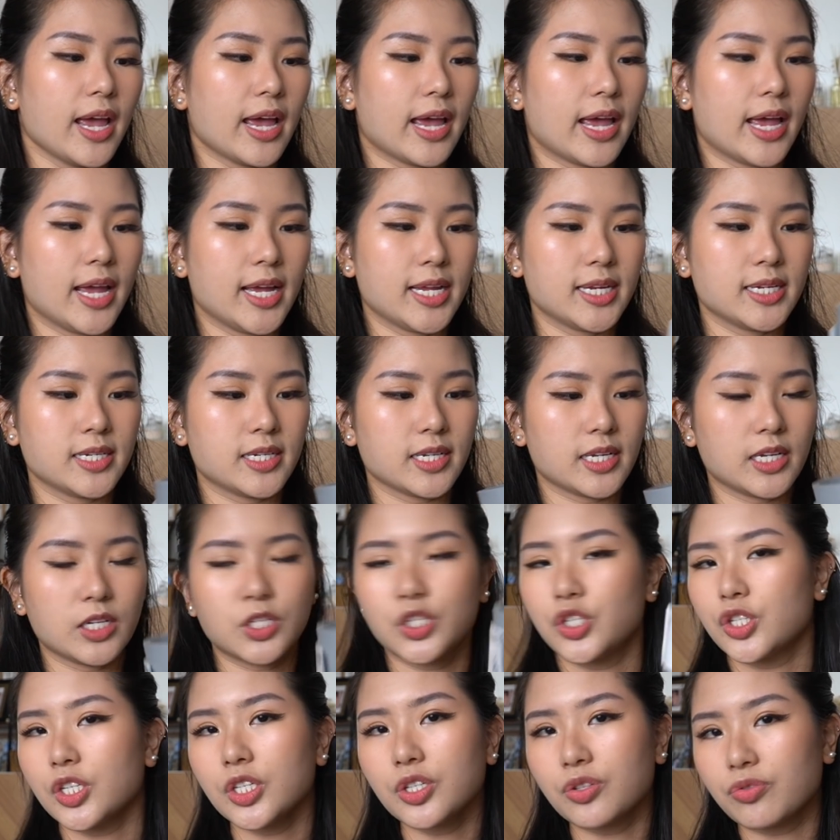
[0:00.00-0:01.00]
And
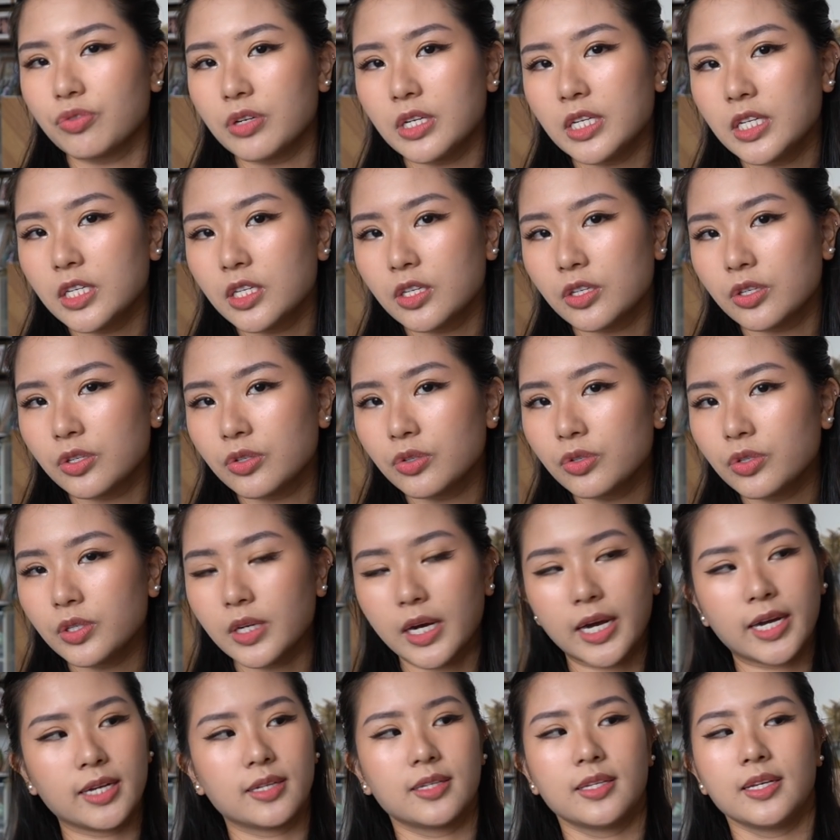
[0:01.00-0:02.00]
it's just really cute.
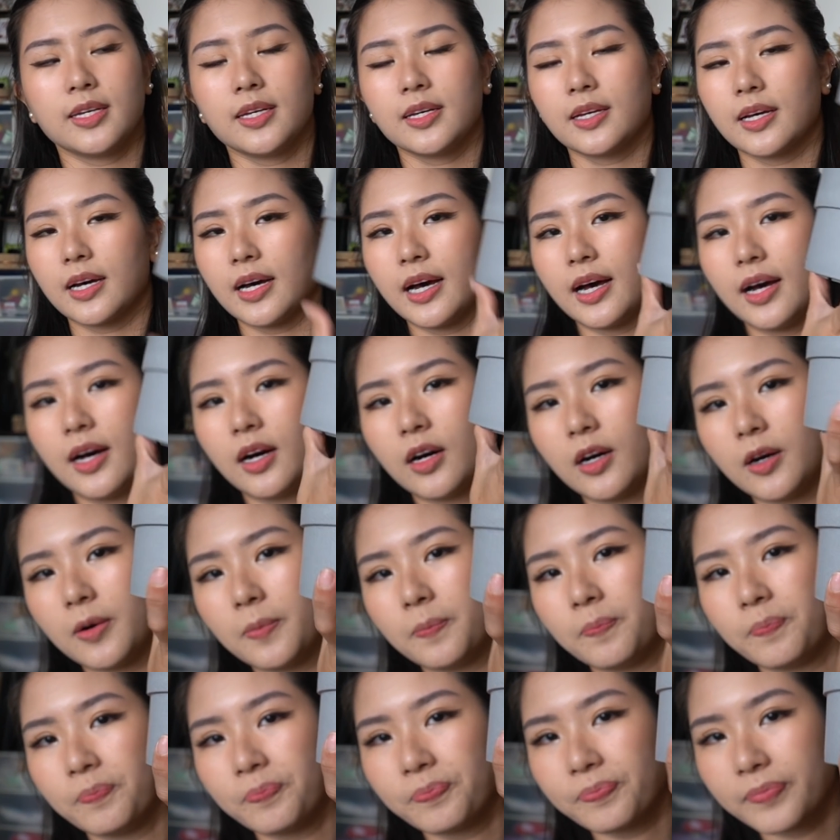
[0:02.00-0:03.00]
I think
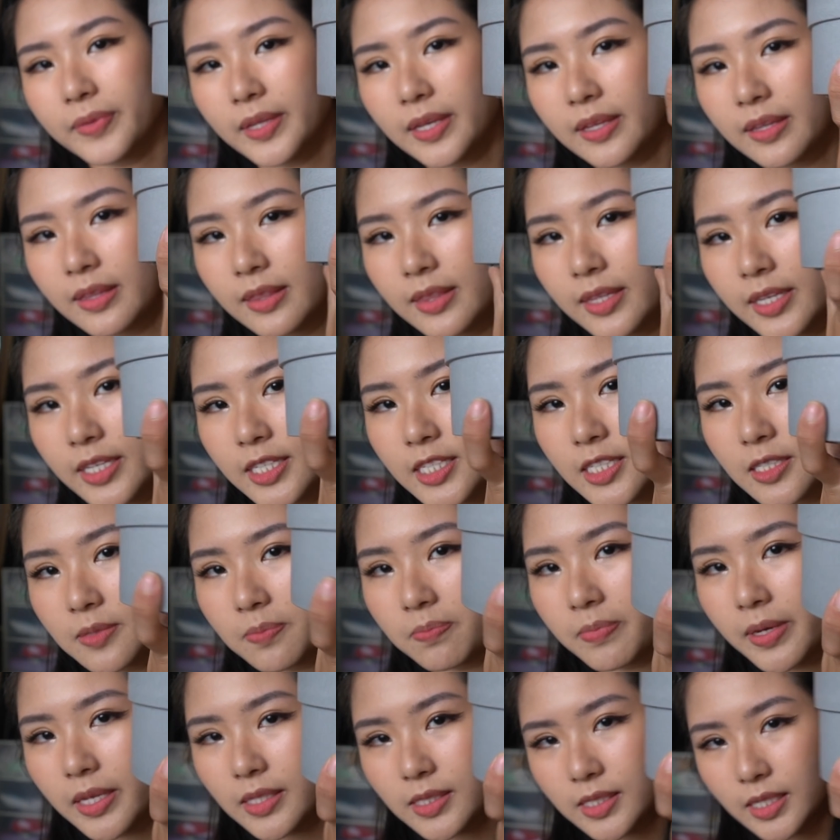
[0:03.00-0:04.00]
this
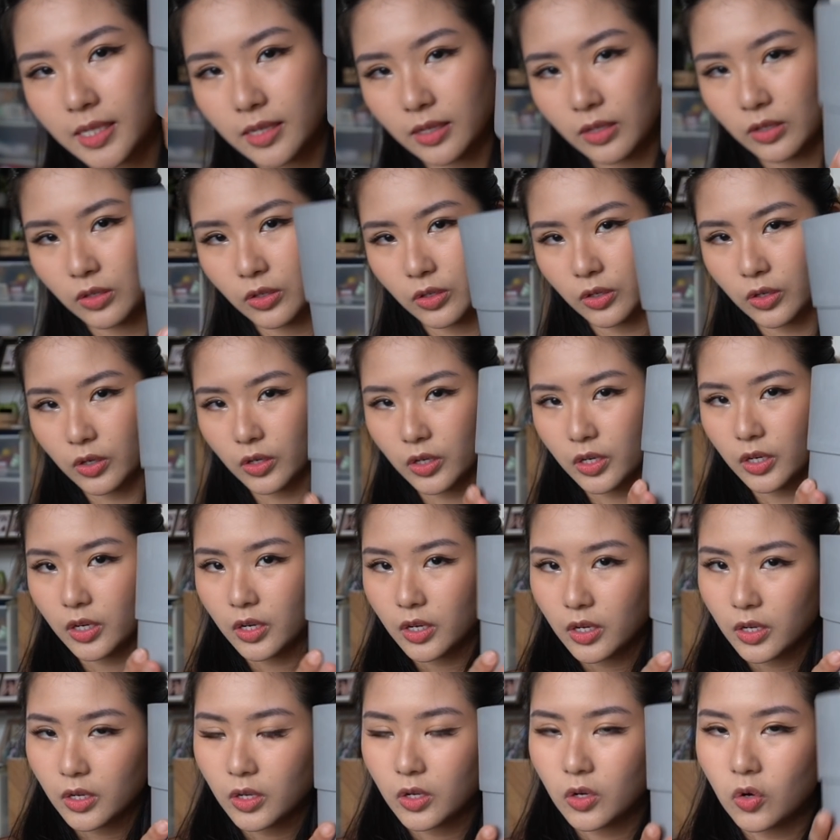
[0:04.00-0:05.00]
makes it look
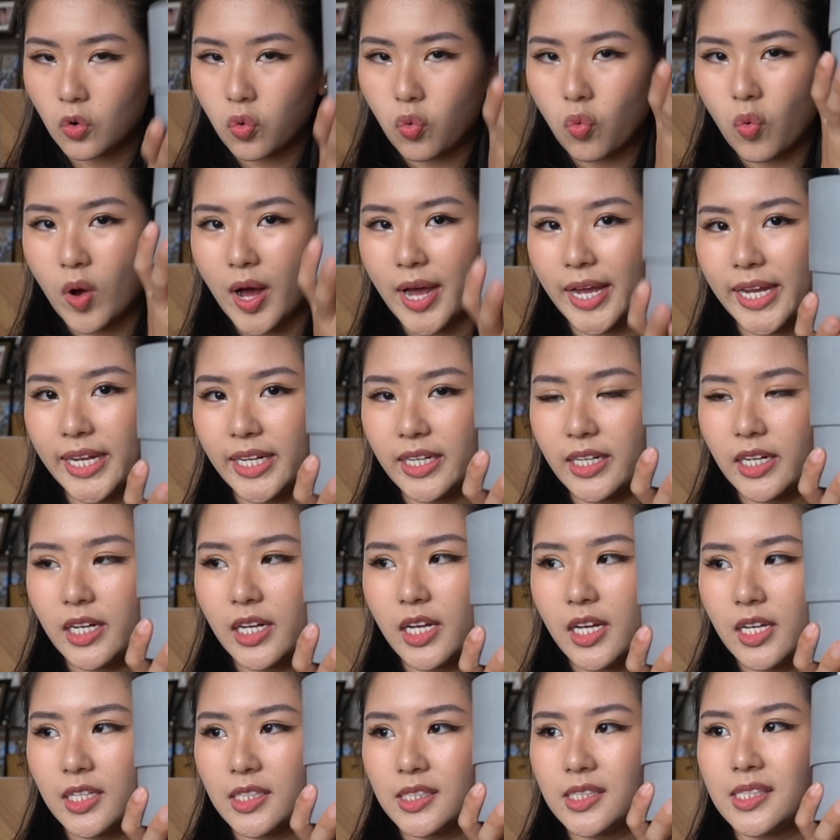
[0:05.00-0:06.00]
quite
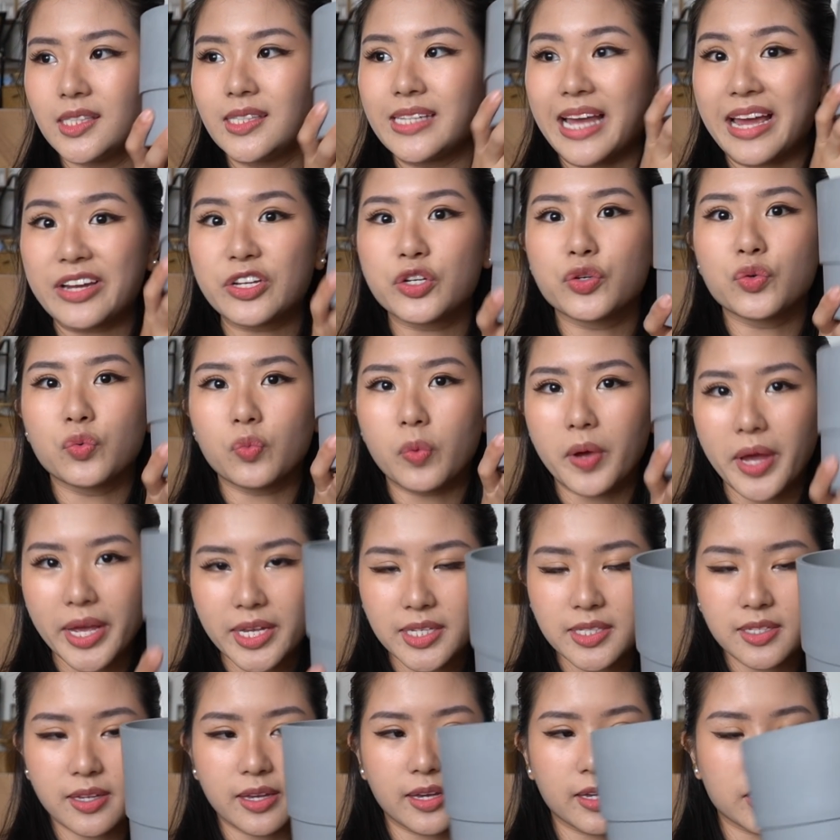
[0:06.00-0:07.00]

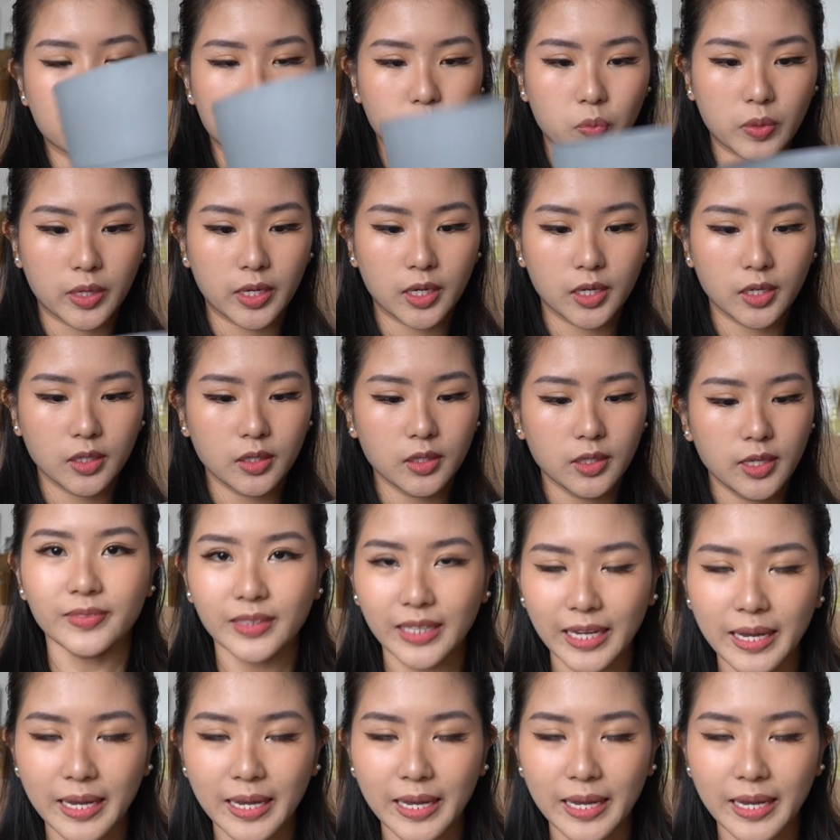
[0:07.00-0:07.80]
statuesque as well.